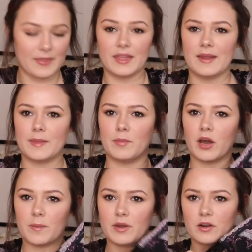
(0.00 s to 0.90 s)
And then at the
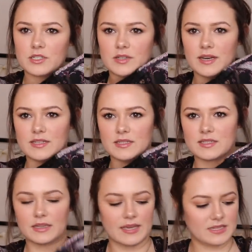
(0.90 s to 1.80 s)
bottom, it also has
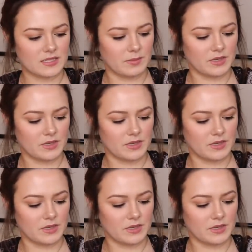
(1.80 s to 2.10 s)
this lace